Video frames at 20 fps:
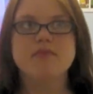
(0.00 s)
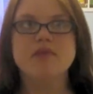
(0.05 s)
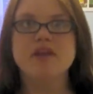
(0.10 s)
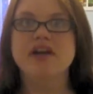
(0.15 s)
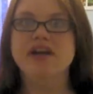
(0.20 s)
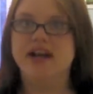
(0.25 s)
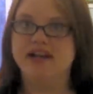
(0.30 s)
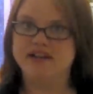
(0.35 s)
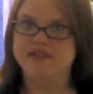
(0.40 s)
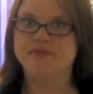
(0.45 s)

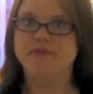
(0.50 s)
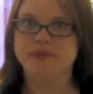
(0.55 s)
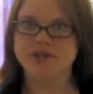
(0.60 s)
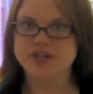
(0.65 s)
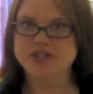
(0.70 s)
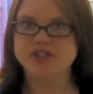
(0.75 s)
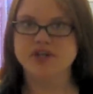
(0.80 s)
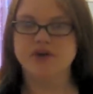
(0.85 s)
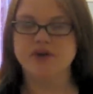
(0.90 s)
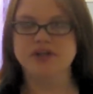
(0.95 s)
And I live in
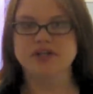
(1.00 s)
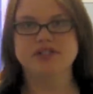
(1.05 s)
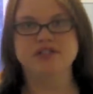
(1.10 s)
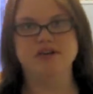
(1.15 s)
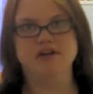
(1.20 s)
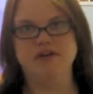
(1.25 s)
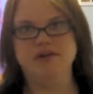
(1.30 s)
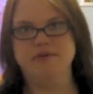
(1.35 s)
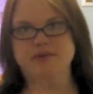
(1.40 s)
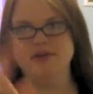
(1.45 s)
Minnesota,
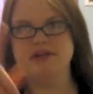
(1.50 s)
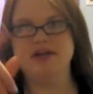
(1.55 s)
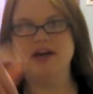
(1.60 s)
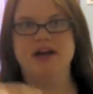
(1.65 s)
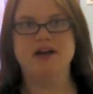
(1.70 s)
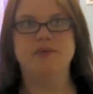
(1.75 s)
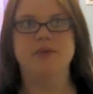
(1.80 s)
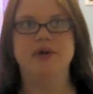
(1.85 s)
so we kind of